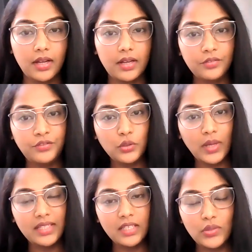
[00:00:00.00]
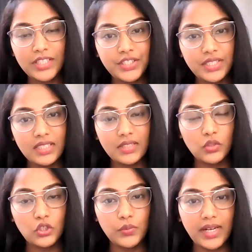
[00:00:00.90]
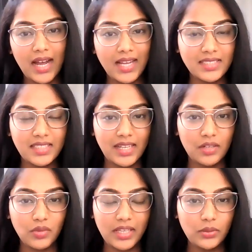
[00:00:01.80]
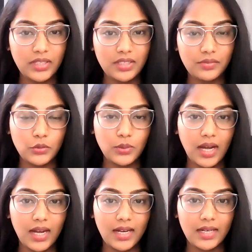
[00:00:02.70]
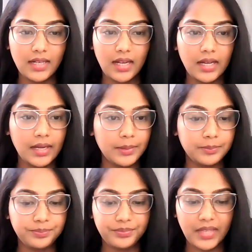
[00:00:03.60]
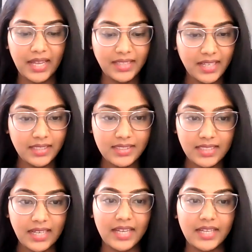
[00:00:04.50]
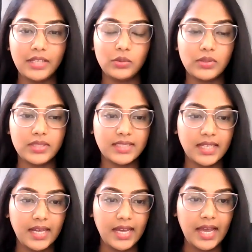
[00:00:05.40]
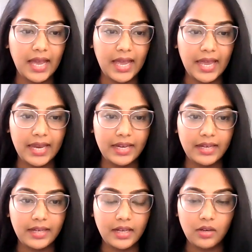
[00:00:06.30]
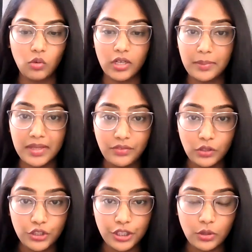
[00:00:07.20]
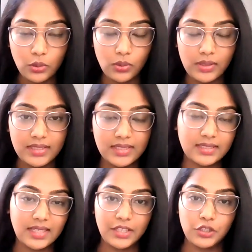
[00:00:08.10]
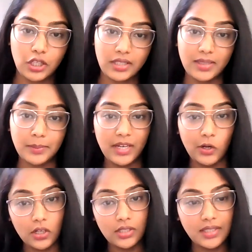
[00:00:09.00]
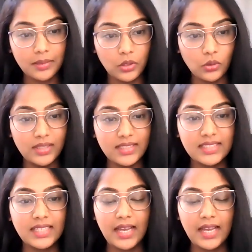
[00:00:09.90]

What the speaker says: A few other questions which were asked in NYU interview are ethical scenarios, and what are my future goals, like short-term and long-term goals.